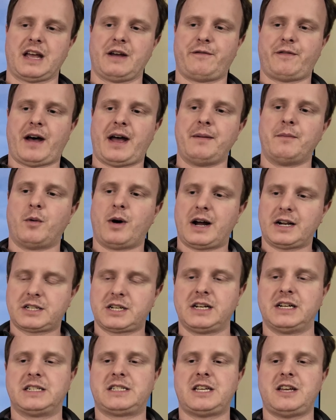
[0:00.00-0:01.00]
If I'm
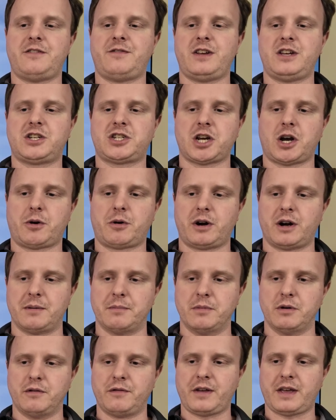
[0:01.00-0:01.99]
watching a TV show or a
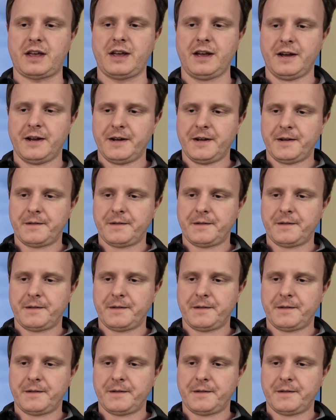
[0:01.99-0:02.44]
movie